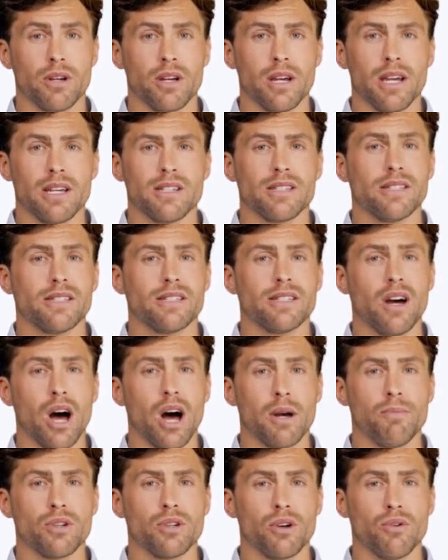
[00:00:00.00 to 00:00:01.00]
is the
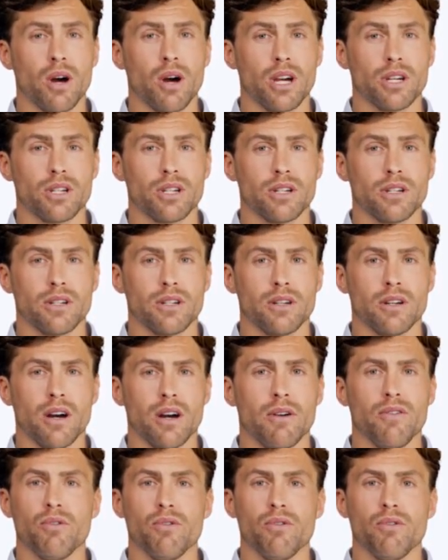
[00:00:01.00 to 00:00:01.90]
time duration of the